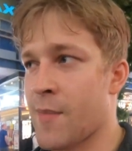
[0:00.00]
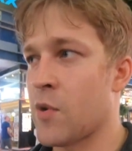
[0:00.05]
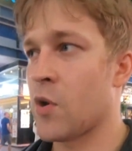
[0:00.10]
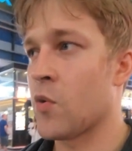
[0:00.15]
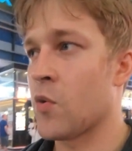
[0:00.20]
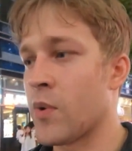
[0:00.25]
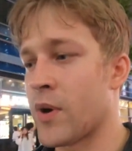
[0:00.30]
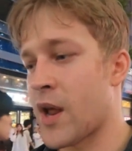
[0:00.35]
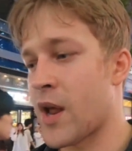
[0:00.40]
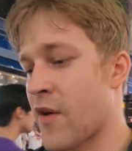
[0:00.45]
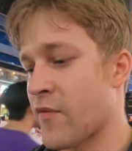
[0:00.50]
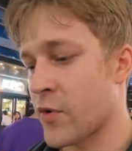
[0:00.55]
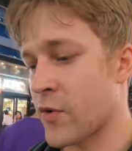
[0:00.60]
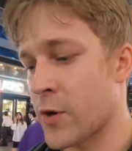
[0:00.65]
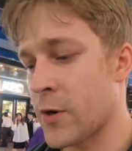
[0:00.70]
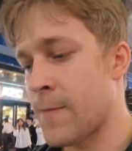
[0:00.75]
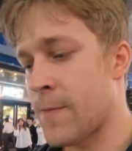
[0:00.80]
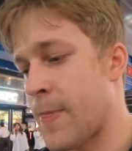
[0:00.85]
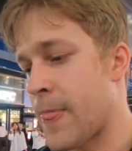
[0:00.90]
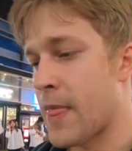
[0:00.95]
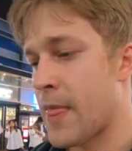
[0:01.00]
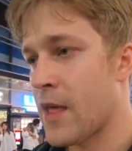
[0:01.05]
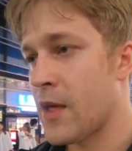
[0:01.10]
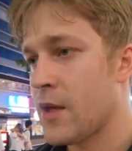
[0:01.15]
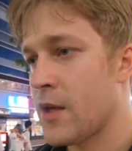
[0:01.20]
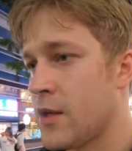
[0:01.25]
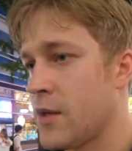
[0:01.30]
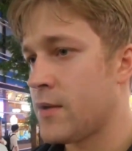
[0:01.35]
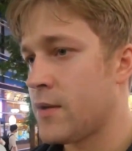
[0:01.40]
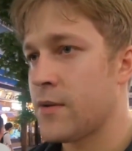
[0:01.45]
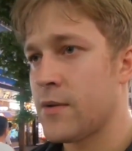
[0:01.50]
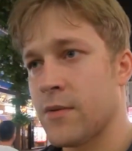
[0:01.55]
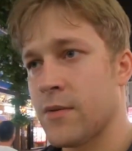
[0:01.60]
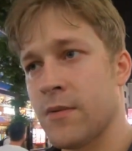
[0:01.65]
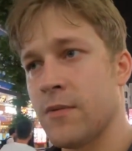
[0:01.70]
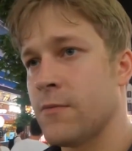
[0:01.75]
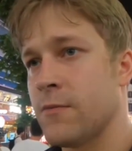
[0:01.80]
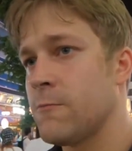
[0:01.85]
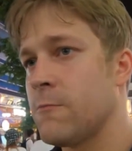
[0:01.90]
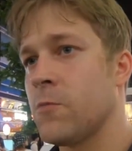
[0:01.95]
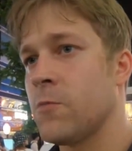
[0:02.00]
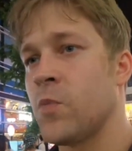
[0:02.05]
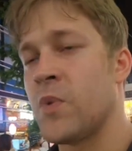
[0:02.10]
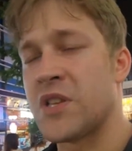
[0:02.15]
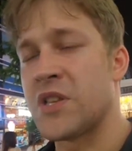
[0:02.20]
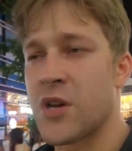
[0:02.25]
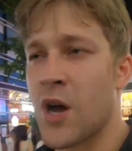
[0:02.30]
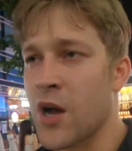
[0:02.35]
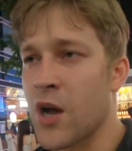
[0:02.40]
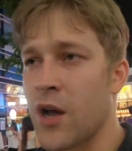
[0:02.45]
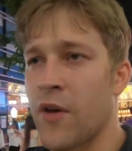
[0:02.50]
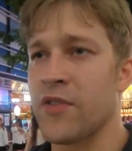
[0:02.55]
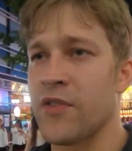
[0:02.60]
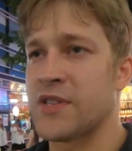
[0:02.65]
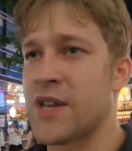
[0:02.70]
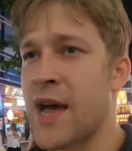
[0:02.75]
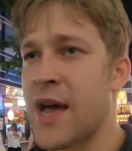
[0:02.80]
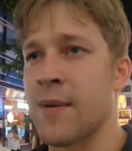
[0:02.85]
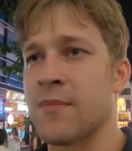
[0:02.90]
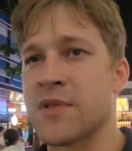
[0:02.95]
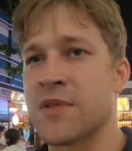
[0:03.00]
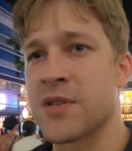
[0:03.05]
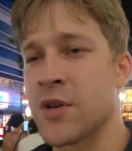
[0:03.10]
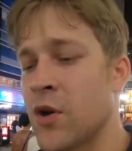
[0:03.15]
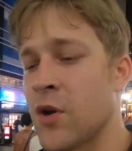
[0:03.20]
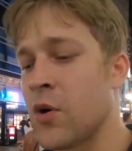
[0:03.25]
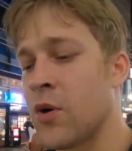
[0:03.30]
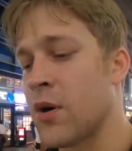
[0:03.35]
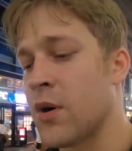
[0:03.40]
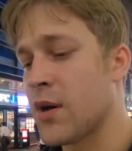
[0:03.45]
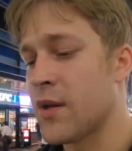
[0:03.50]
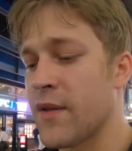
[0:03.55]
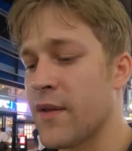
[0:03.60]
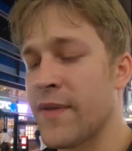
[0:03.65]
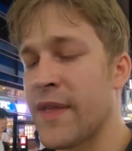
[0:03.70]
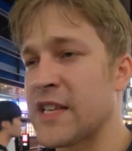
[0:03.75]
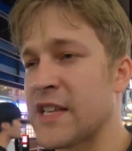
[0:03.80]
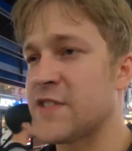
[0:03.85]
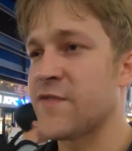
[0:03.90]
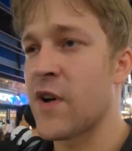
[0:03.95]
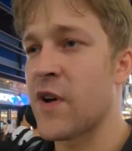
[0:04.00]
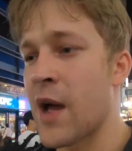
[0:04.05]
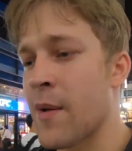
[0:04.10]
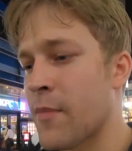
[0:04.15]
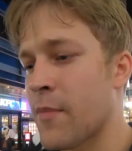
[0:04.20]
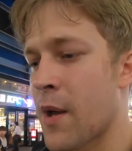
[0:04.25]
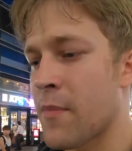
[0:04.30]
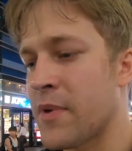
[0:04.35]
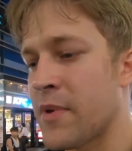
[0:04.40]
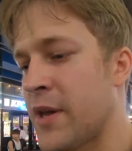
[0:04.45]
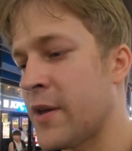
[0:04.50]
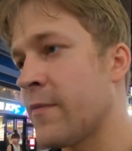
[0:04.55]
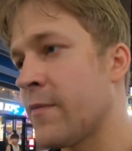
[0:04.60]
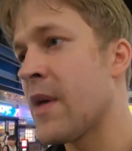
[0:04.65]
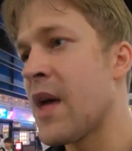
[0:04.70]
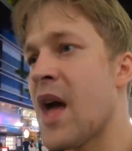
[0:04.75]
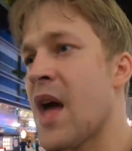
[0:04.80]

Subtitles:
or whatever, we talk all the time, so that's fine by me.